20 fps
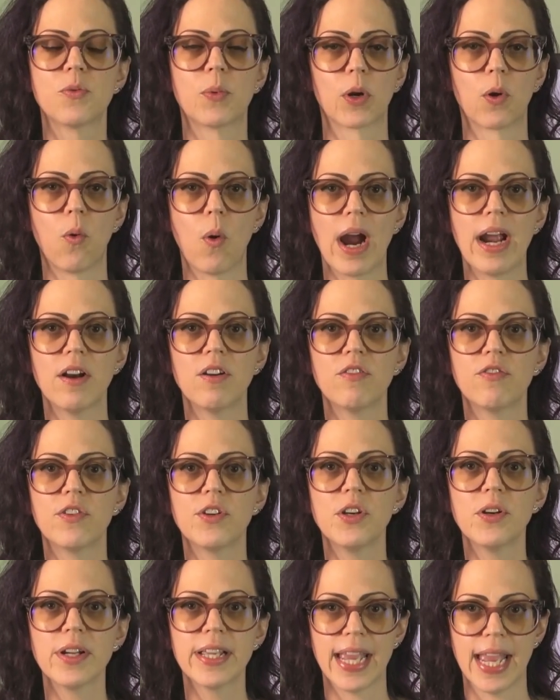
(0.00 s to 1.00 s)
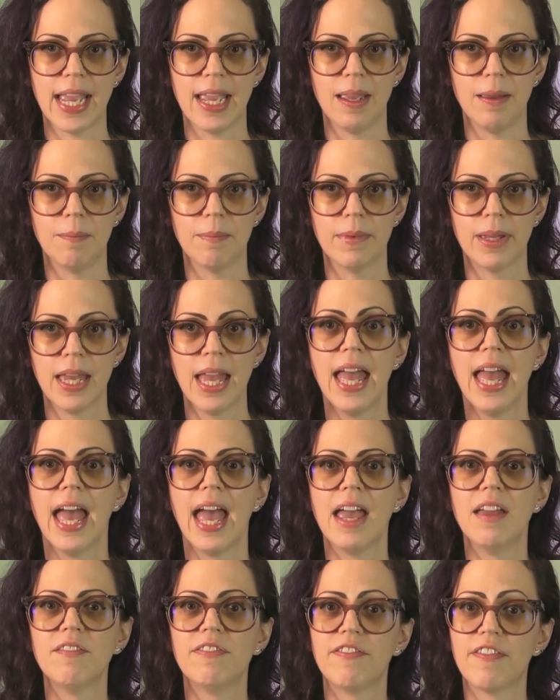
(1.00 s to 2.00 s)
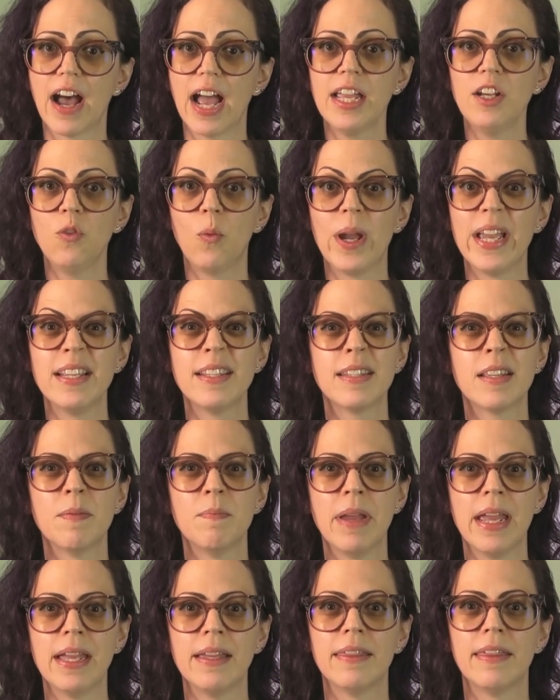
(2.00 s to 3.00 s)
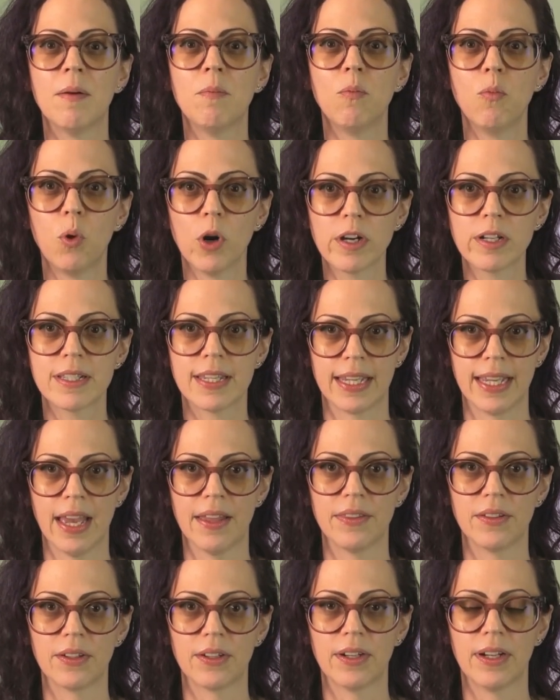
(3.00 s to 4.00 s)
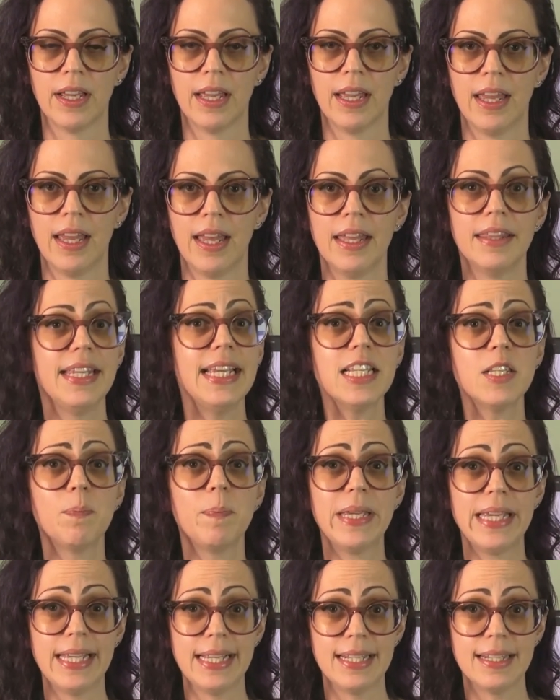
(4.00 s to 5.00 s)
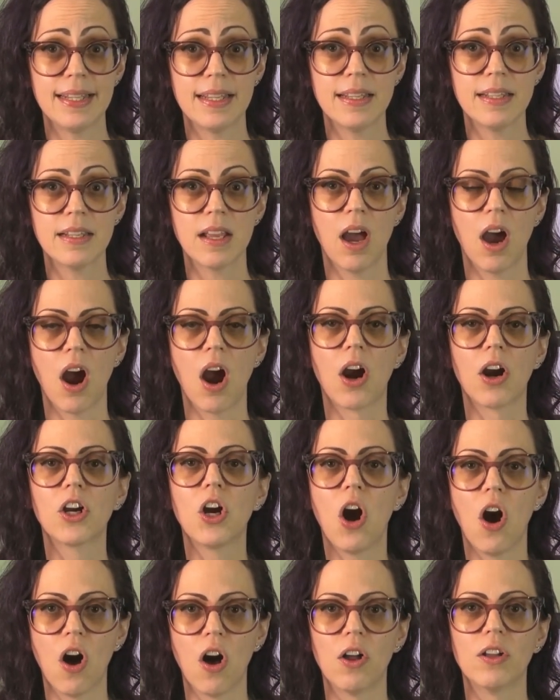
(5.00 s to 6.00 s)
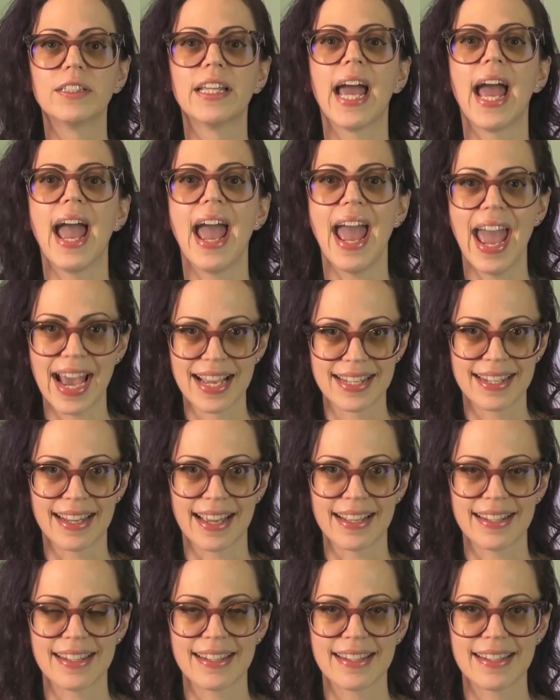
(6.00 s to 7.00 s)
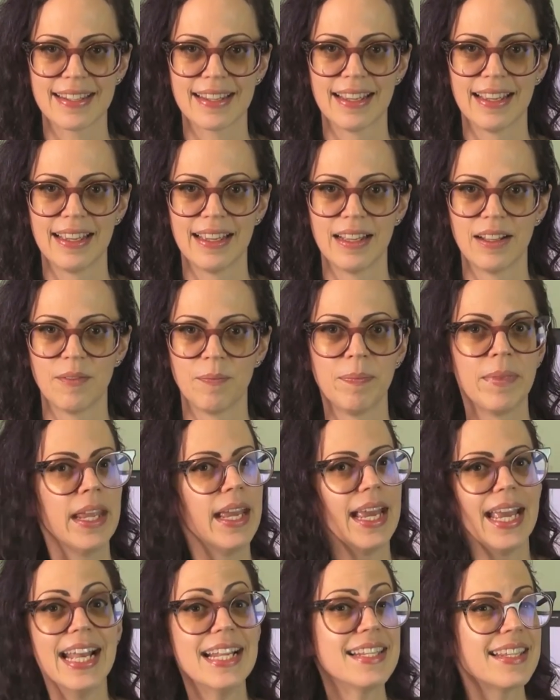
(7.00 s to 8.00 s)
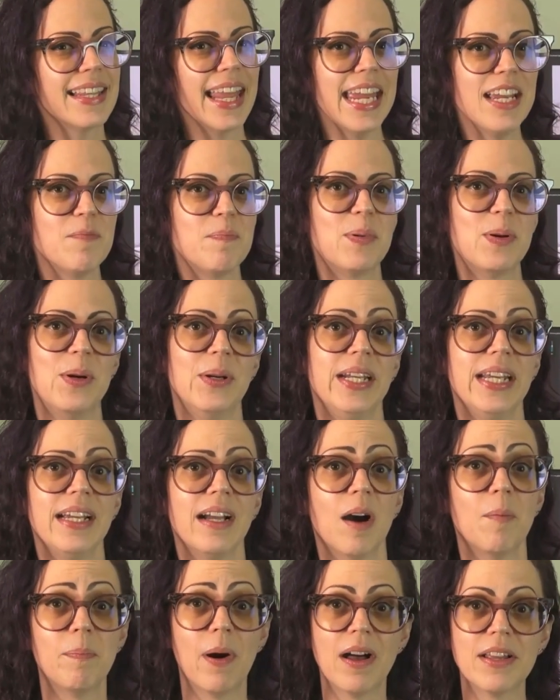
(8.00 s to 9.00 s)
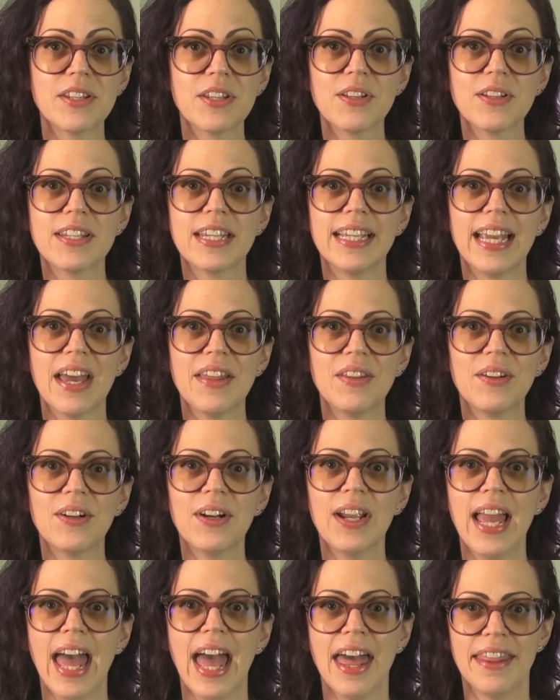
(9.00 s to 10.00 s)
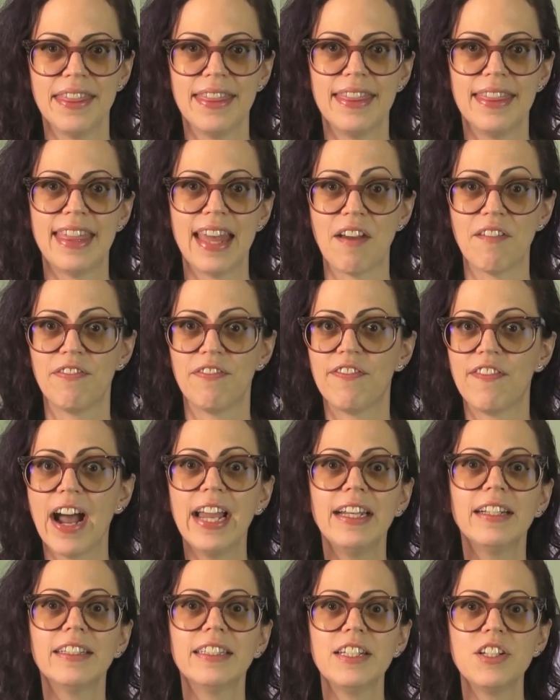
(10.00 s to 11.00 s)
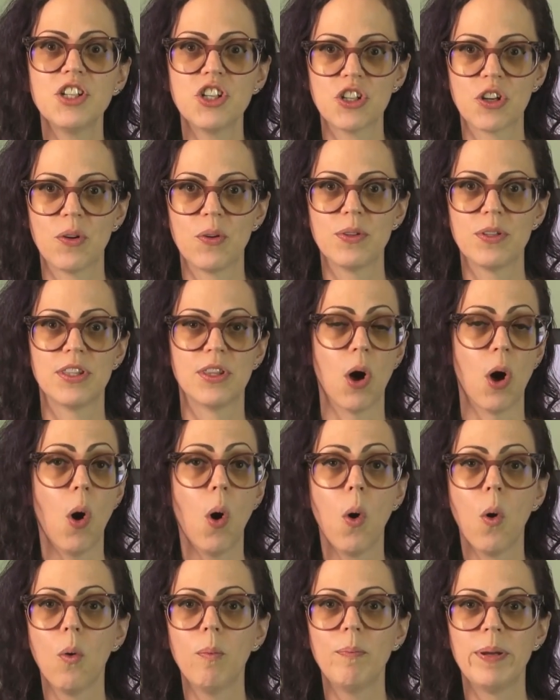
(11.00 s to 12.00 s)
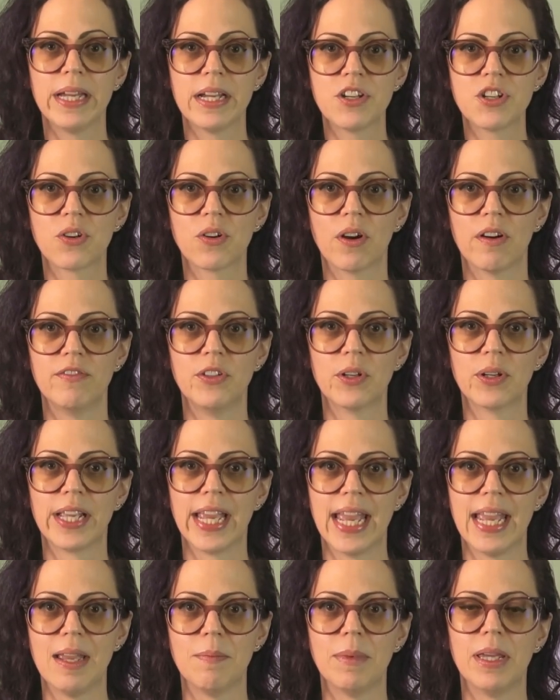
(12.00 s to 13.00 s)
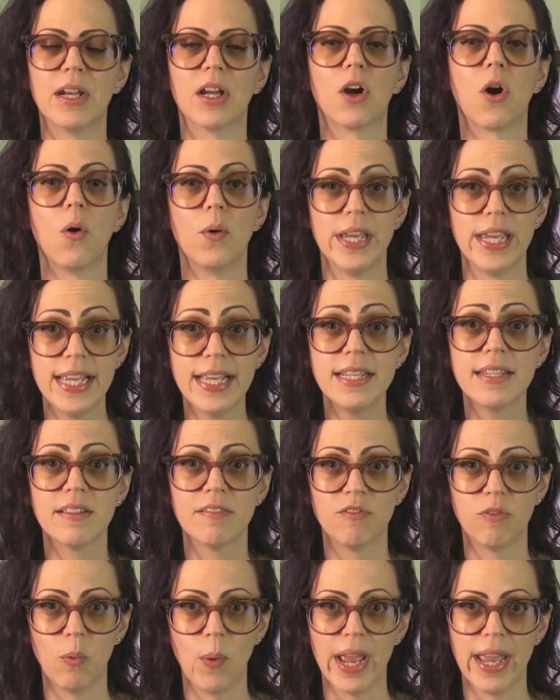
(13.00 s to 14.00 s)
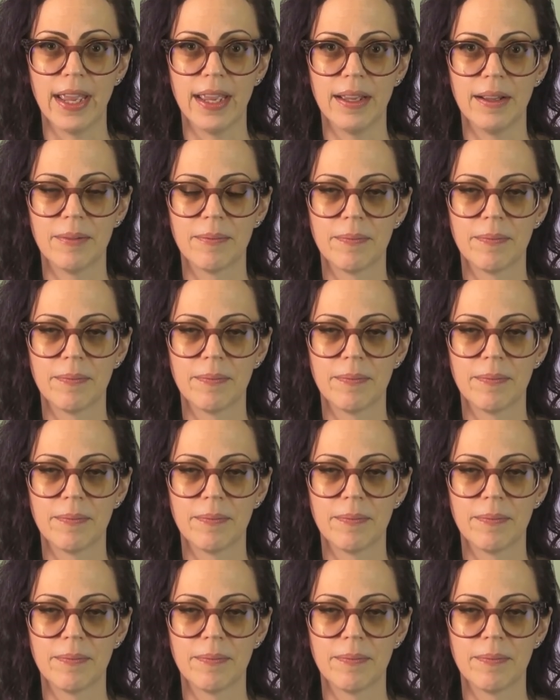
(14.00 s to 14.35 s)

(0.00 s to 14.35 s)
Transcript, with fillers: required for your game and find ways to make them work together. These pieces are called assets. It's like putting a puzzle together that finally shows the whole picture of your game in a cohesive way.